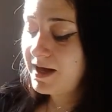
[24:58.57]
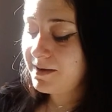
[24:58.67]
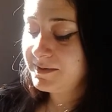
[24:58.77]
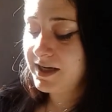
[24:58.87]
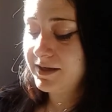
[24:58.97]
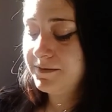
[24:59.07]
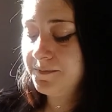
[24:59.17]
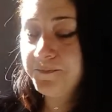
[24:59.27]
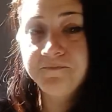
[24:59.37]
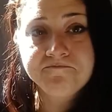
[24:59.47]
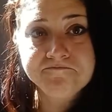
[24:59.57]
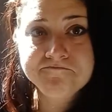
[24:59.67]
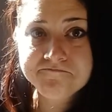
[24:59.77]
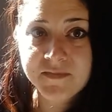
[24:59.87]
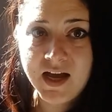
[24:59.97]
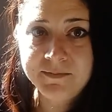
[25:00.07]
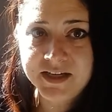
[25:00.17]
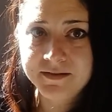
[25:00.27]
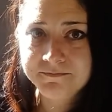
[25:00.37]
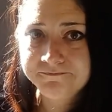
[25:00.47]
I'm done. I'm
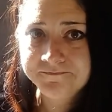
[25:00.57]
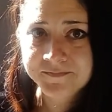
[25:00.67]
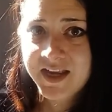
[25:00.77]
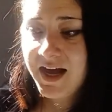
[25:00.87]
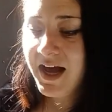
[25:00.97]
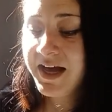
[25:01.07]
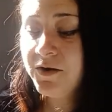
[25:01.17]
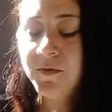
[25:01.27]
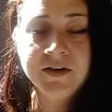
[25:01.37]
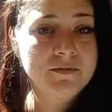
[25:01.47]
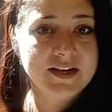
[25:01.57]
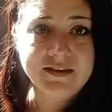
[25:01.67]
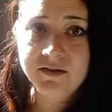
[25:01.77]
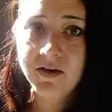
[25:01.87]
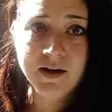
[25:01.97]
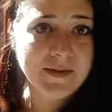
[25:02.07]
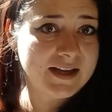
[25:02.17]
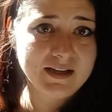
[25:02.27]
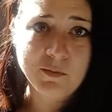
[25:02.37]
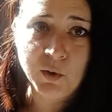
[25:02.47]
done. I don't want to read the karma
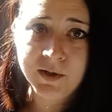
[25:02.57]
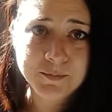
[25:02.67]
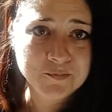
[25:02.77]
anymore.